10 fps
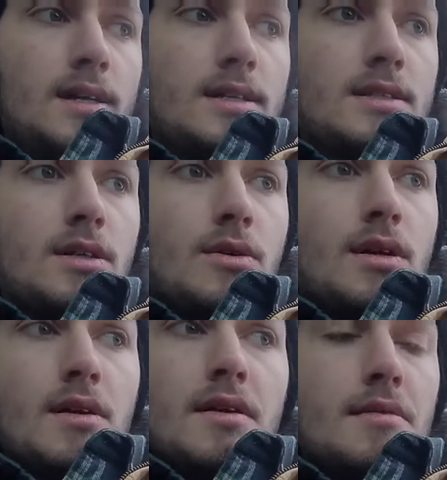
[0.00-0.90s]
So
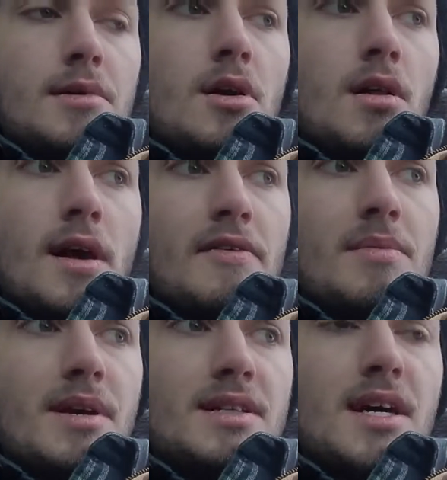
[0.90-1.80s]
it would all have to
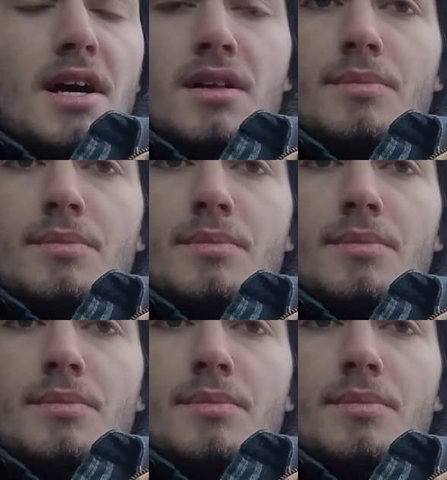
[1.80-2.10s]
be entirely